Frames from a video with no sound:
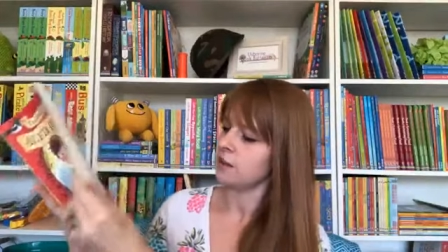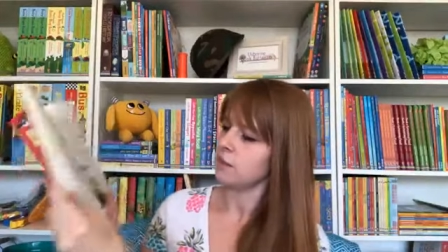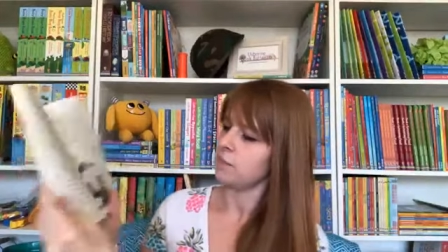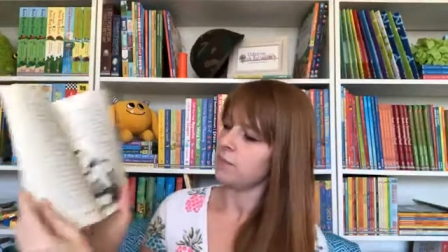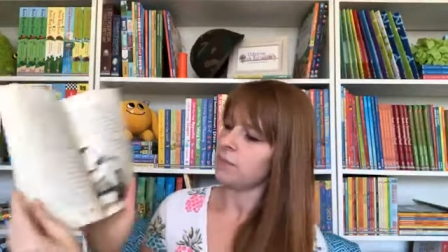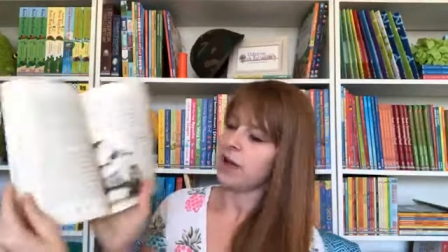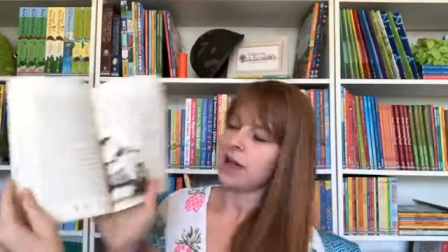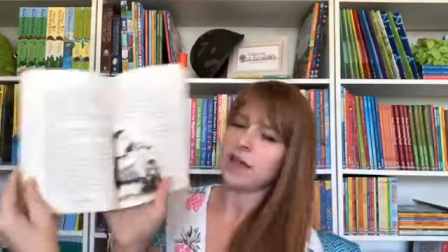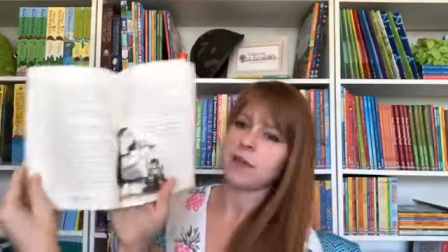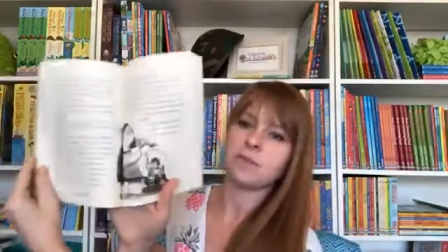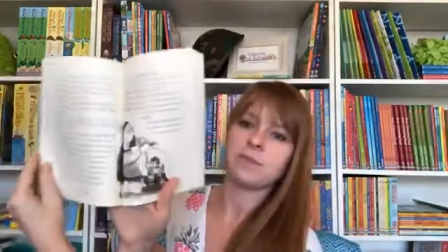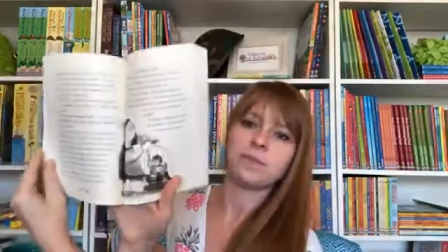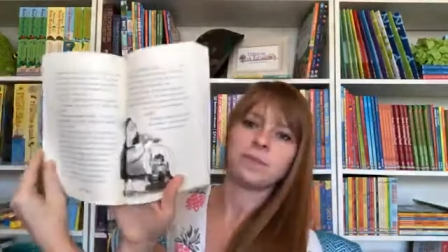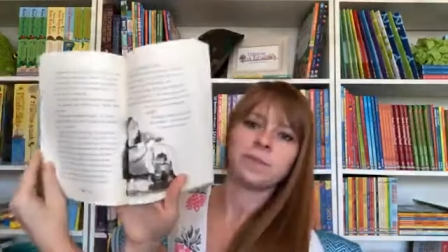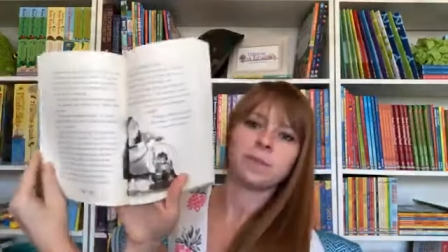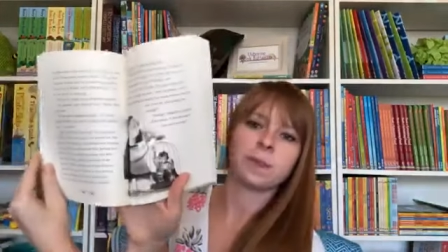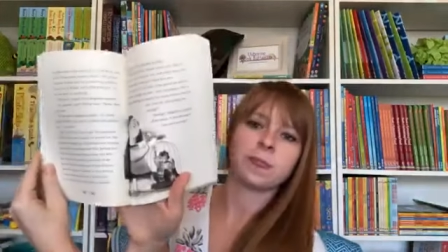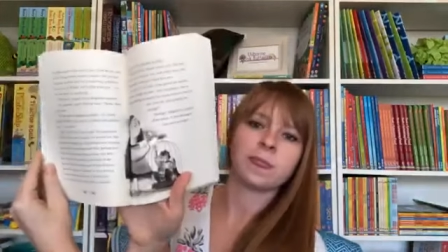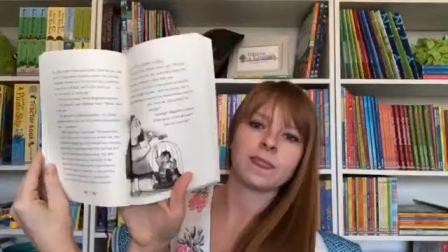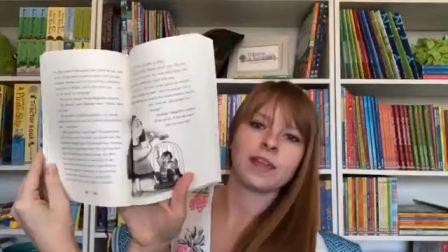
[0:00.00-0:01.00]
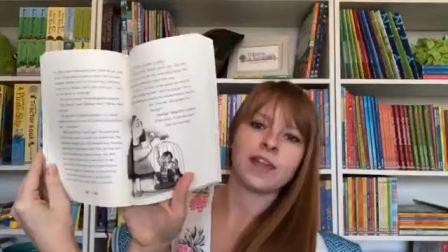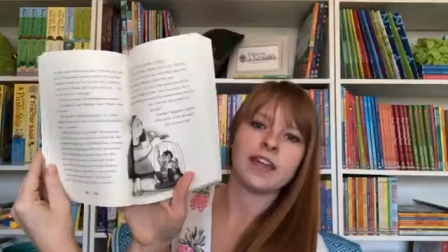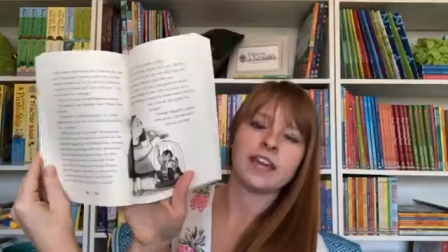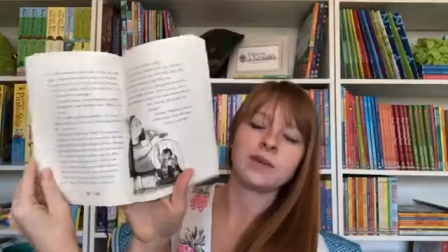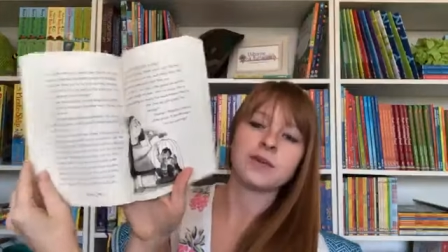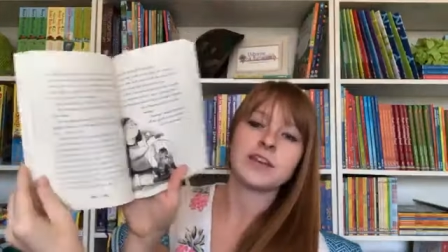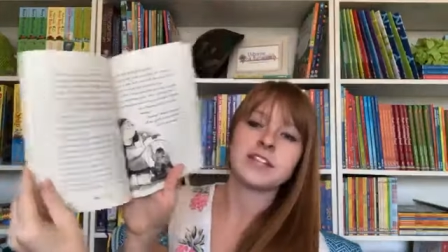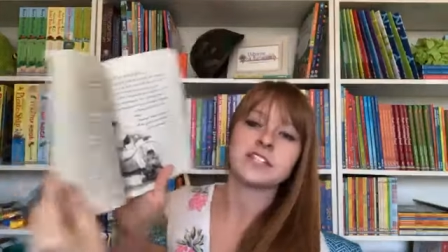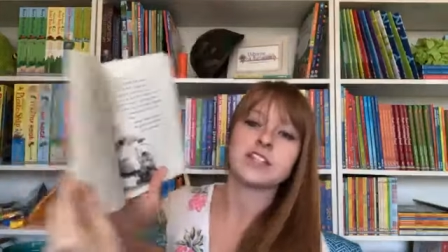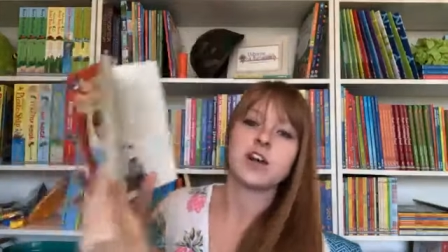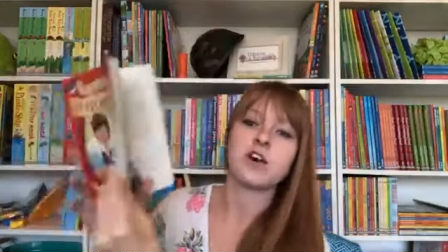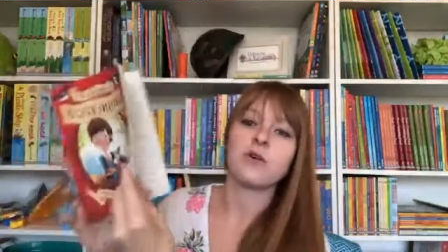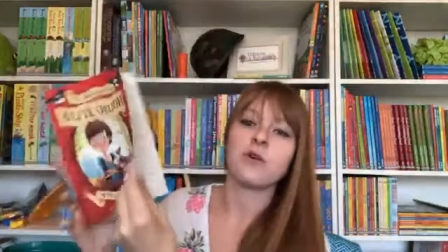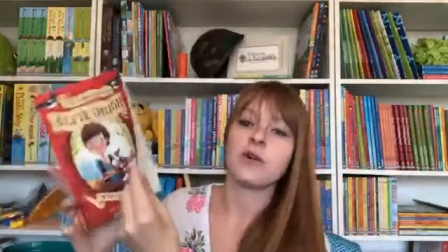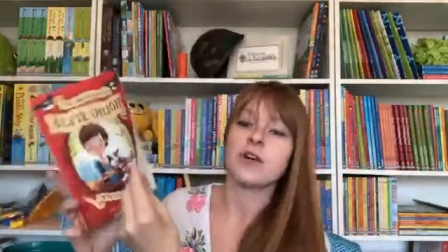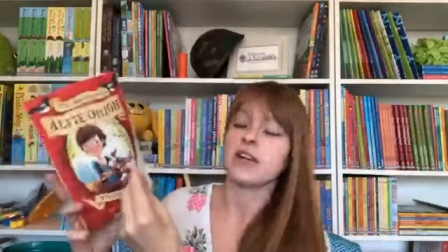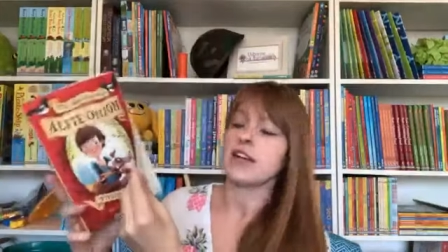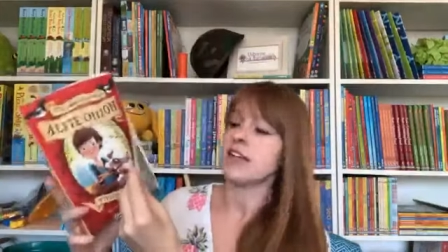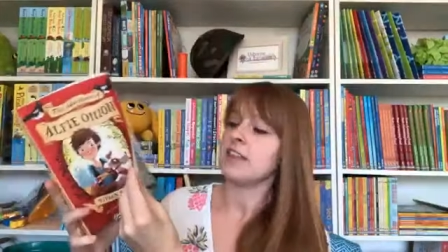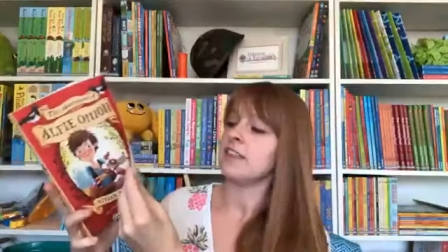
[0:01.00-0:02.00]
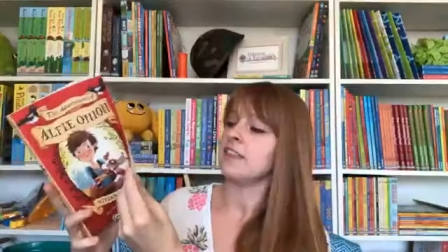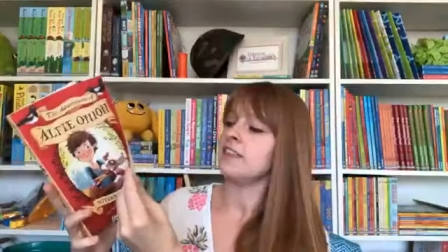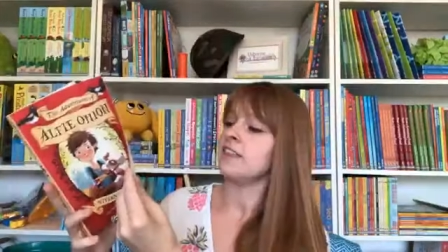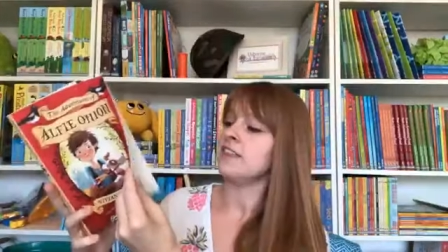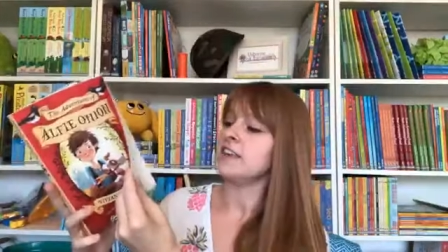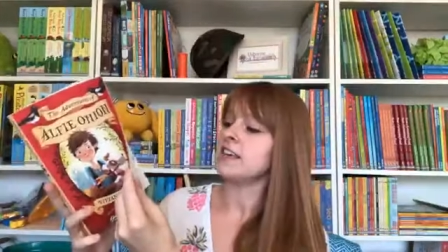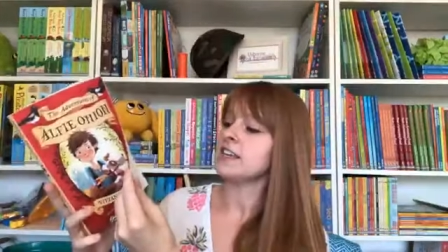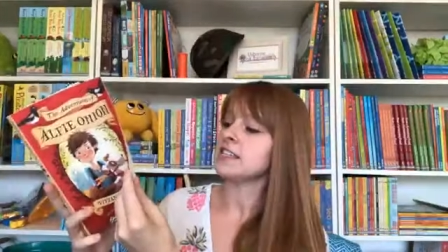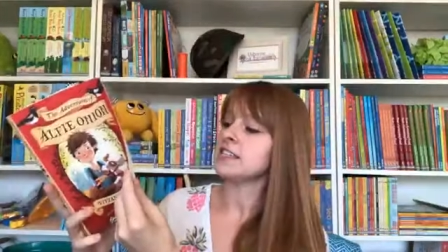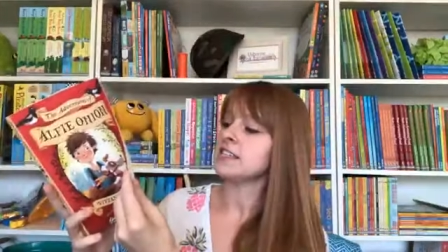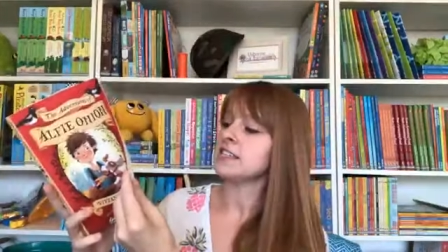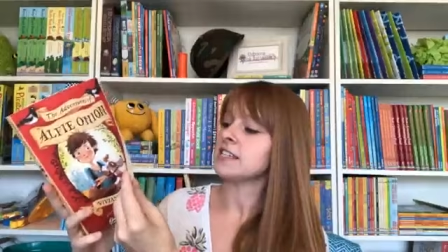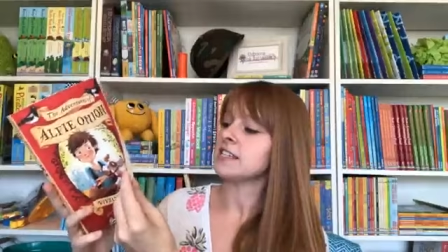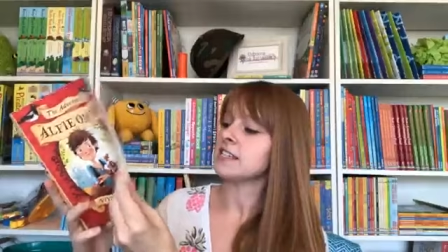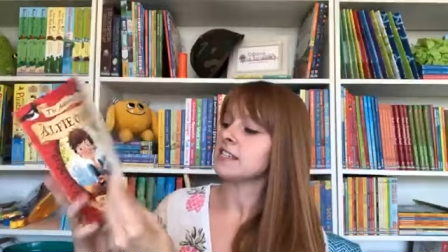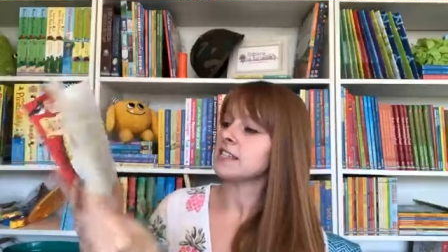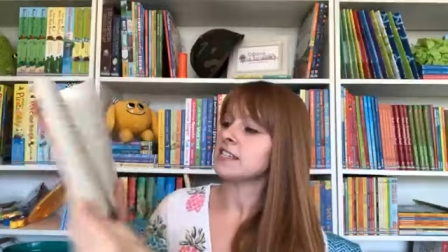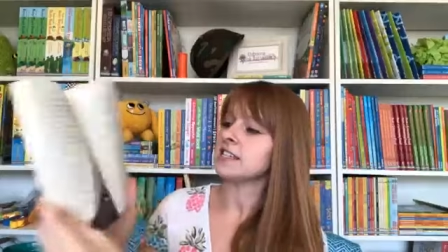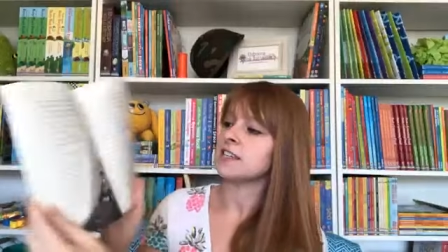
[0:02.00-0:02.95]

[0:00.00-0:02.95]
But anyway, so this